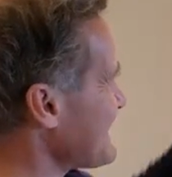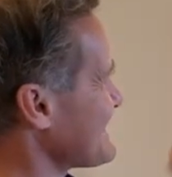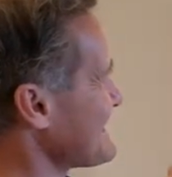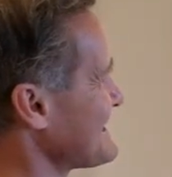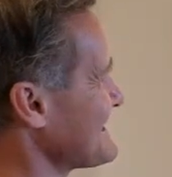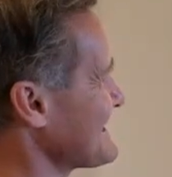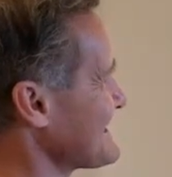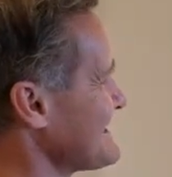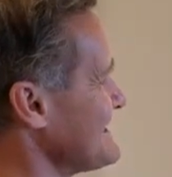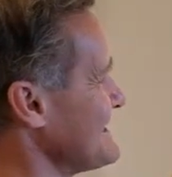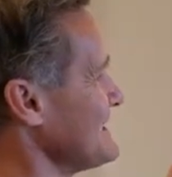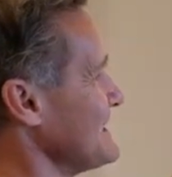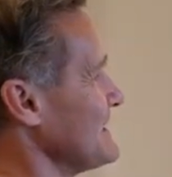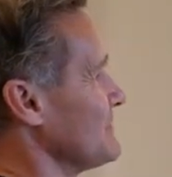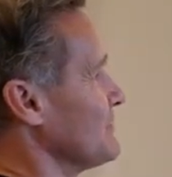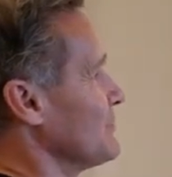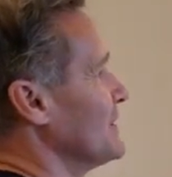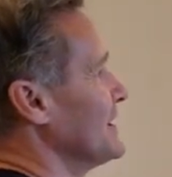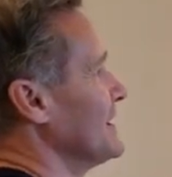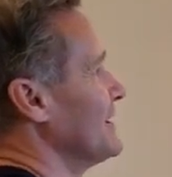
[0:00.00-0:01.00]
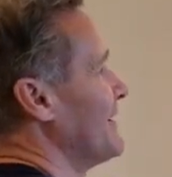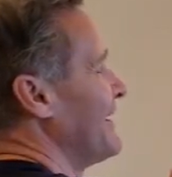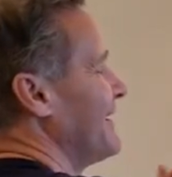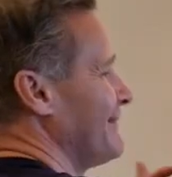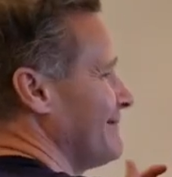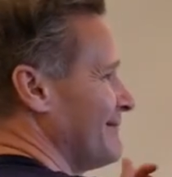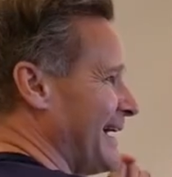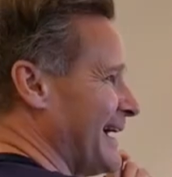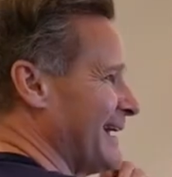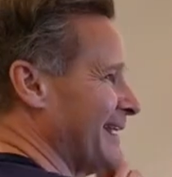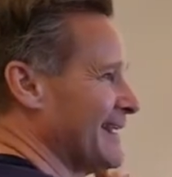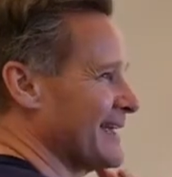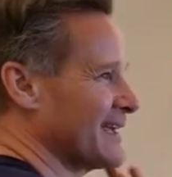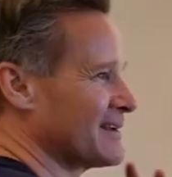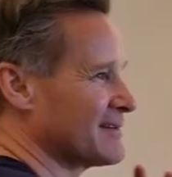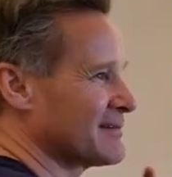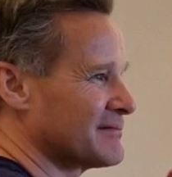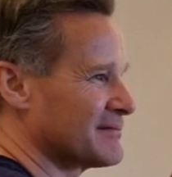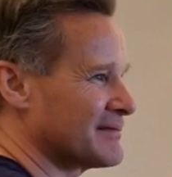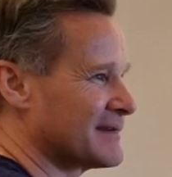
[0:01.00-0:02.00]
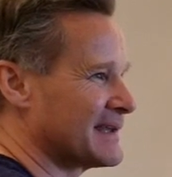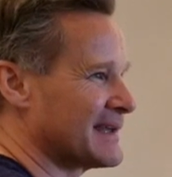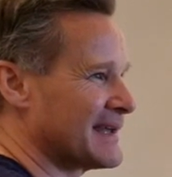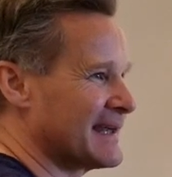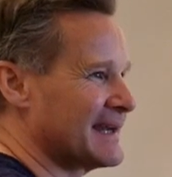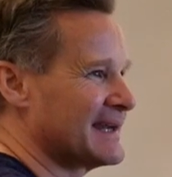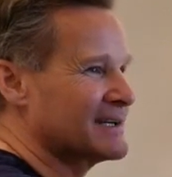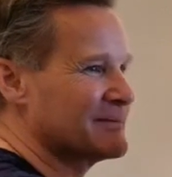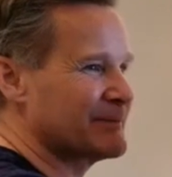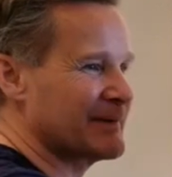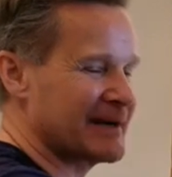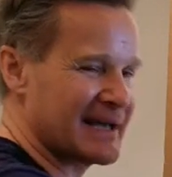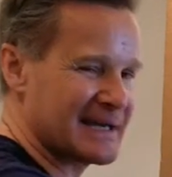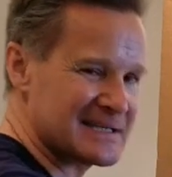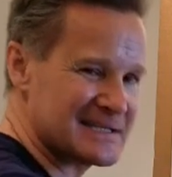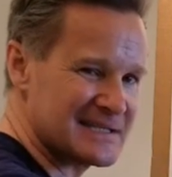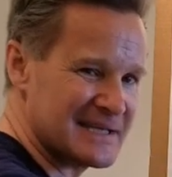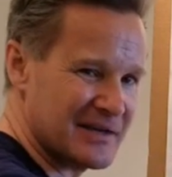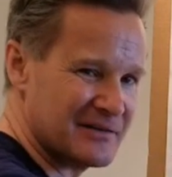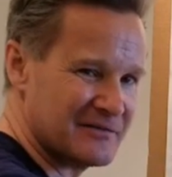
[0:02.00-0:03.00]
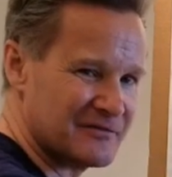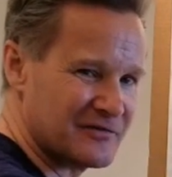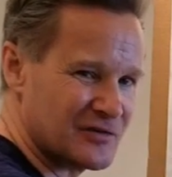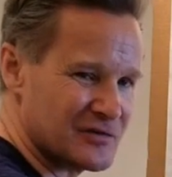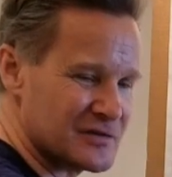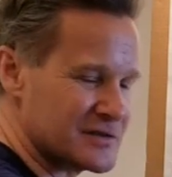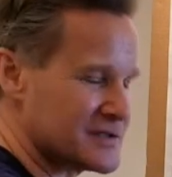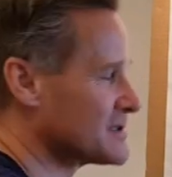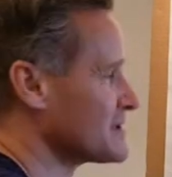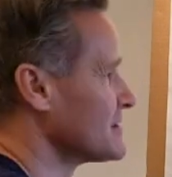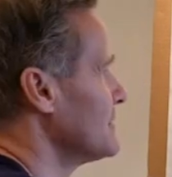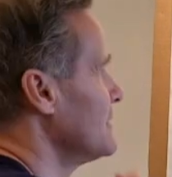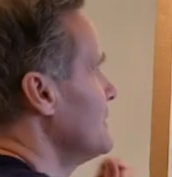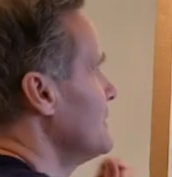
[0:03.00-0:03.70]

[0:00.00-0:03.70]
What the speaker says: 16. Well, I like getting to my next 10 first.